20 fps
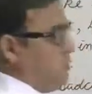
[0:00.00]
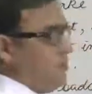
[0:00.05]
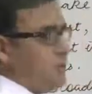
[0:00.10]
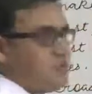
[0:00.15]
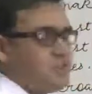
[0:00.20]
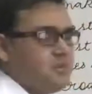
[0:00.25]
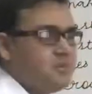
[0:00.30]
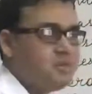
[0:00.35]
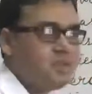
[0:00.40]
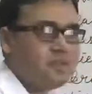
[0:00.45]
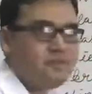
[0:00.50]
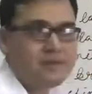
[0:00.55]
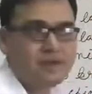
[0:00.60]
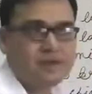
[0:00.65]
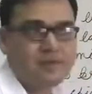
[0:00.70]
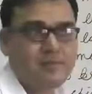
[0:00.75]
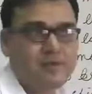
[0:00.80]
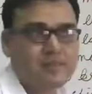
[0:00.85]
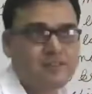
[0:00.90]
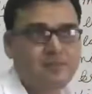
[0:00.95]
possible that we
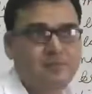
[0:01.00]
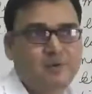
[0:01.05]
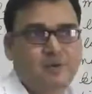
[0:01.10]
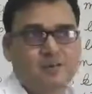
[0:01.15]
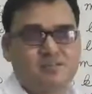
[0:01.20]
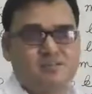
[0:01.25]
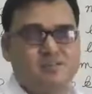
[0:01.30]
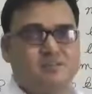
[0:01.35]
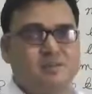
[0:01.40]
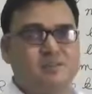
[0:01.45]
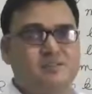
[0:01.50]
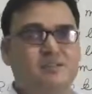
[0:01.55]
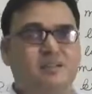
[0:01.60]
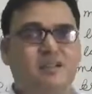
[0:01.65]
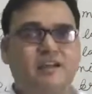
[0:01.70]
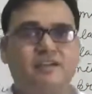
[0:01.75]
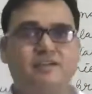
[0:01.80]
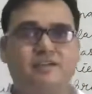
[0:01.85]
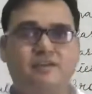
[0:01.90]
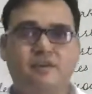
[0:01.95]
can make the past events
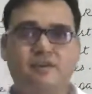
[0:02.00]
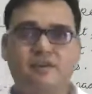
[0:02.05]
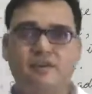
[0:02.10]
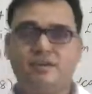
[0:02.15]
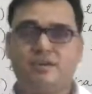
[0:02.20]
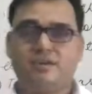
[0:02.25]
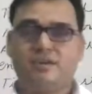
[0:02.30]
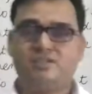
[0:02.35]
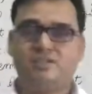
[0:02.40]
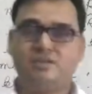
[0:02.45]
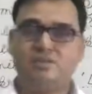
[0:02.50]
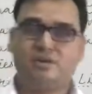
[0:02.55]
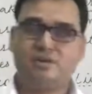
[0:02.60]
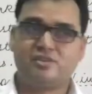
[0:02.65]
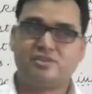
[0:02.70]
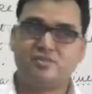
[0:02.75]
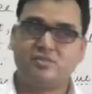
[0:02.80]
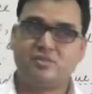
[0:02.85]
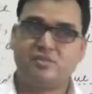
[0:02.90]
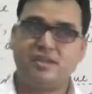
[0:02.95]
life? Is it
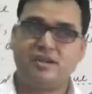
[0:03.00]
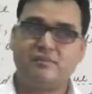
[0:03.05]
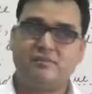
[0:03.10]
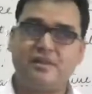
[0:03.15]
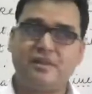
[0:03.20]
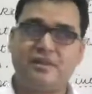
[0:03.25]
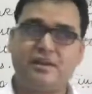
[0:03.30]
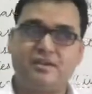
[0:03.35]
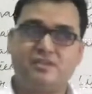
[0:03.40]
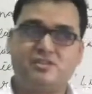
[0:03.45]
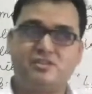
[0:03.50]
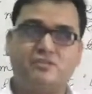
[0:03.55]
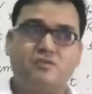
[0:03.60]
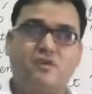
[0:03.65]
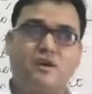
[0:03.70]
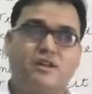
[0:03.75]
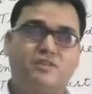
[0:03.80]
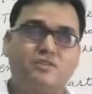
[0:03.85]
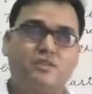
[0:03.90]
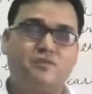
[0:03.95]
possible that we can
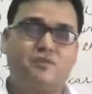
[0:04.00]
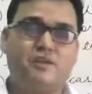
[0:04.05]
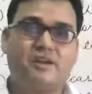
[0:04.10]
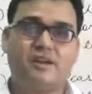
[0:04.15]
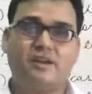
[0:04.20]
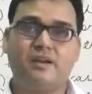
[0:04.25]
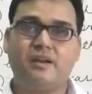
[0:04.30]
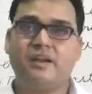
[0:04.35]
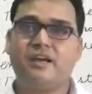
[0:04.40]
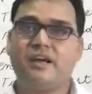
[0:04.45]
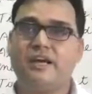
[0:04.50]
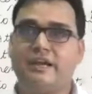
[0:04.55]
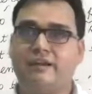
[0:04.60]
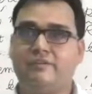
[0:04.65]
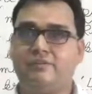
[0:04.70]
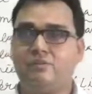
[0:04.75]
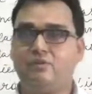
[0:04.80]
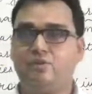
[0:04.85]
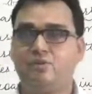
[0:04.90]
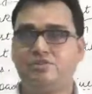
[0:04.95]
jivant or we can
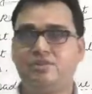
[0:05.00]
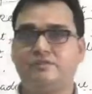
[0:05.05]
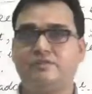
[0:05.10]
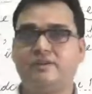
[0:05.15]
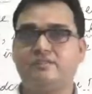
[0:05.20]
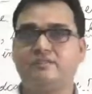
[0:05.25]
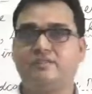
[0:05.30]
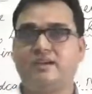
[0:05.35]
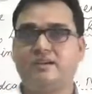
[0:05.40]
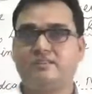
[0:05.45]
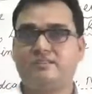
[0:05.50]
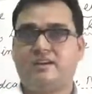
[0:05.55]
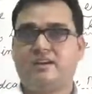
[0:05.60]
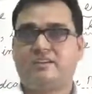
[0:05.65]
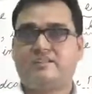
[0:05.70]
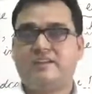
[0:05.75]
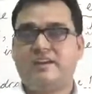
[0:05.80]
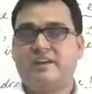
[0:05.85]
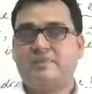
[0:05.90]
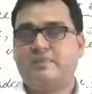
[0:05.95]
live those events that are
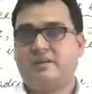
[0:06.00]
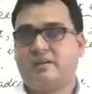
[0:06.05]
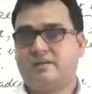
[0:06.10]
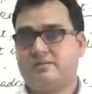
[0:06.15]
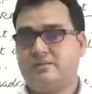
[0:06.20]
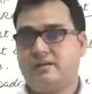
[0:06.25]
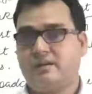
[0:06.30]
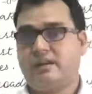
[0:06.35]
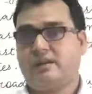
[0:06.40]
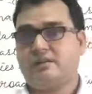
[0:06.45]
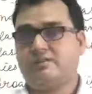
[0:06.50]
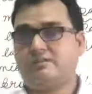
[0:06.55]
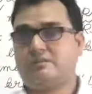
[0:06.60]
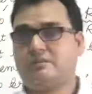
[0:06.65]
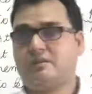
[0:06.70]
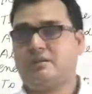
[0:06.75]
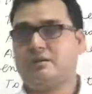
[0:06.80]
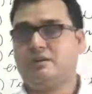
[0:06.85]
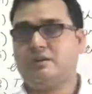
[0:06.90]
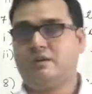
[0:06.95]
really past in
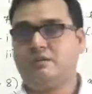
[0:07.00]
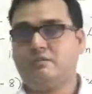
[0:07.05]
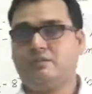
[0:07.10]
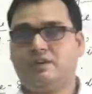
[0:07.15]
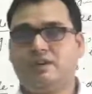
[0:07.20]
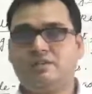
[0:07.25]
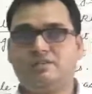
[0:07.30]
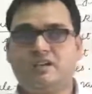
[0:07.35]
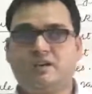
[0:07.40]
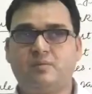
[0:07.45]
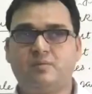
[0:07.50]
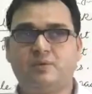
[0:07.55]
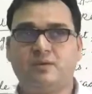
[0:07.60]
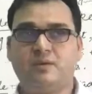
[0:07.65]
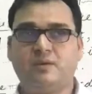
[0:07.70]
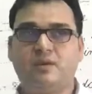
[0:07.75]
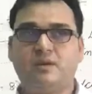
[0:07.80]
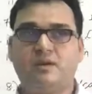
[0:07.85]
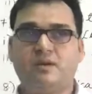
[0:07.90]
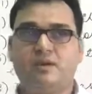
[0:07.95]
nature? For
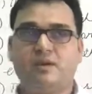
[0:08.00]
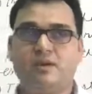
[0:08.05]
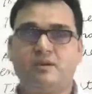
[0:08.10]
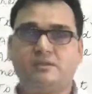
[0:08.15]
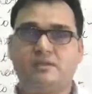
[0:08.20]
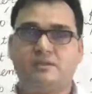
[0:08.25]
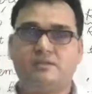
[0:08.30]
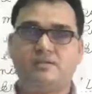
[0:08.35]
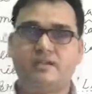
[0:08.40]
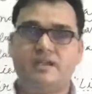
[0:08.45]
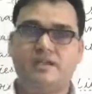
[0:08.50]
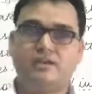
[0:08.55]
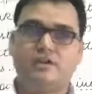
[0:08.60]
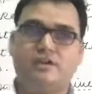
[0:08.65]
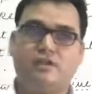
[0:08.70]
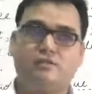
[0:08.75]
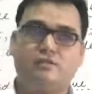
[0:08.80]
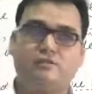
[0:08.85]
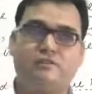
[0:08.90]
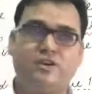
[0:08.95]
example, the scene
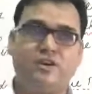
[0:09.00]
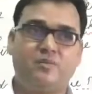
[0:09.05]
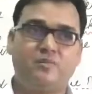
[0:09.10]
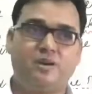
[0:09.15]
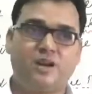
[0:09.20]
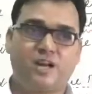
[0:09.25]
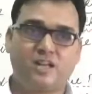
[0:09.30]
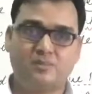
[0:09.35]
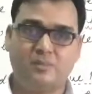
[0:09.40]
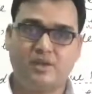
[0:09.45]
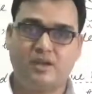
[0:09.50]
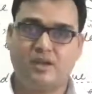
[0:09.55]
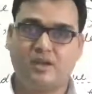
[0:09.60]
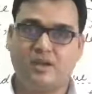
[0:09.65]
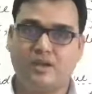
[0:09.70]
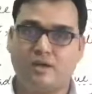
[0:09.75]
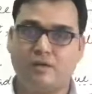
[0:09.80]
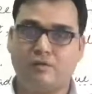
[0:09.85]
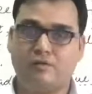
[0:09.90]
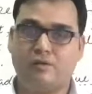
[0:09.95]
of Bharat
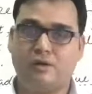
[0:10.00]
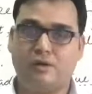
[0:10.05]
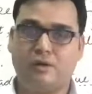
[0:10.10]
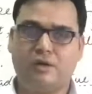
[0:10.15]
Milav,